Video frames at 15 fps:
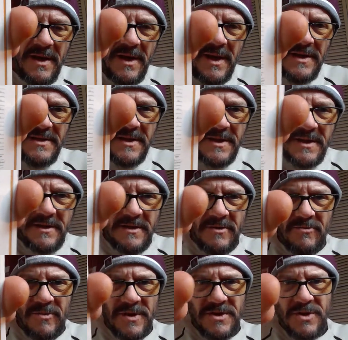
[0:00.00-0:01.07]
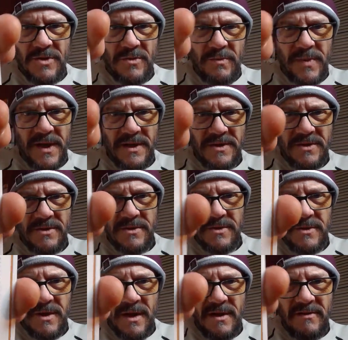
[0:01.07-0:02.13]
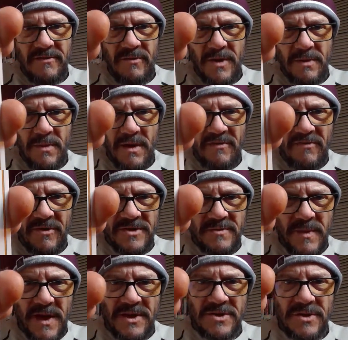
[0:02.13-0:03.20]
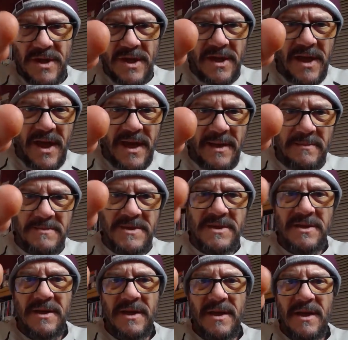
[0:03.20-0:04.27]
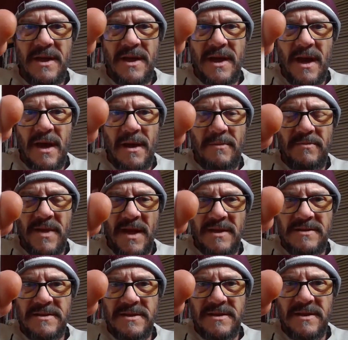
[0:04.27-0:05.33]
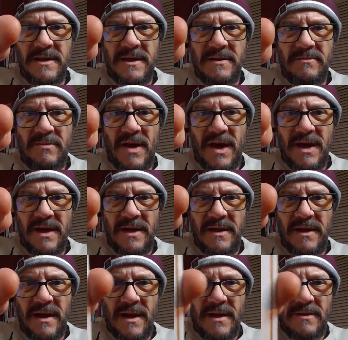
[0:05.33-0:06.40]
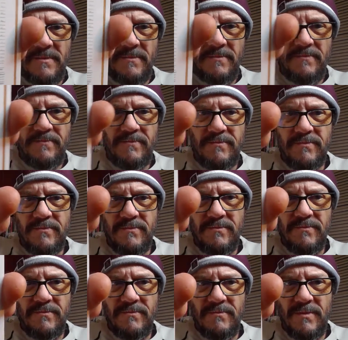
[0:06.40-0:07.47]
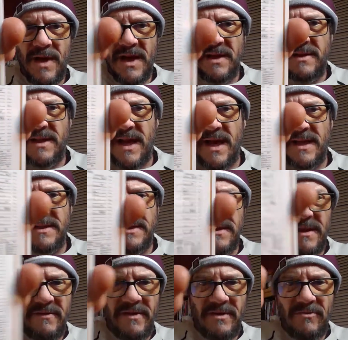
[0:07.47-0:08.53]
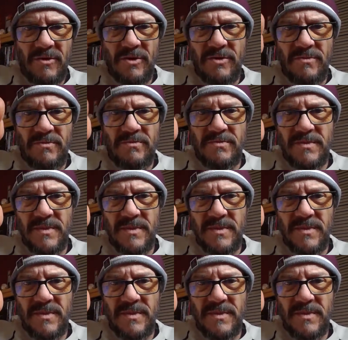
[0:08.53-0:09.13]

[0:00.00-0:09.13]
is in an original picture of one of my first major league games. That's in my my dad's living room.